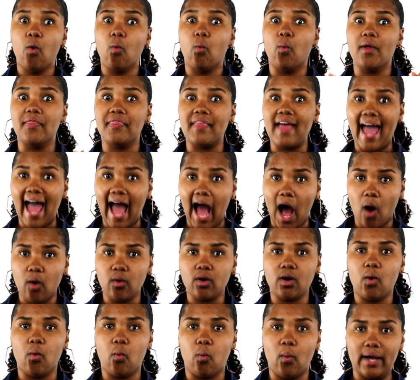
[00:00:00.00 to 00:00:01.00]

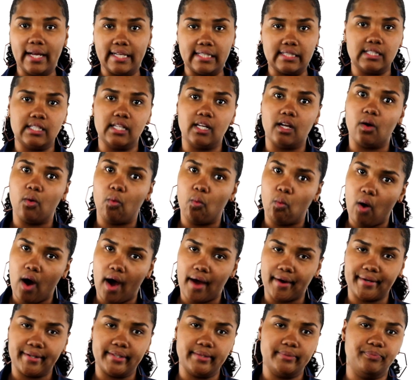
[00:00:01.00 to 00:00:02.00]
without wasting
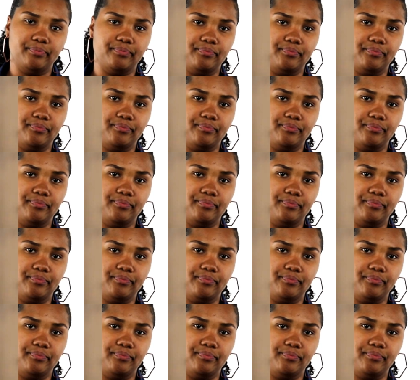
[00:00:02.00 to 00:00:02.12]
water.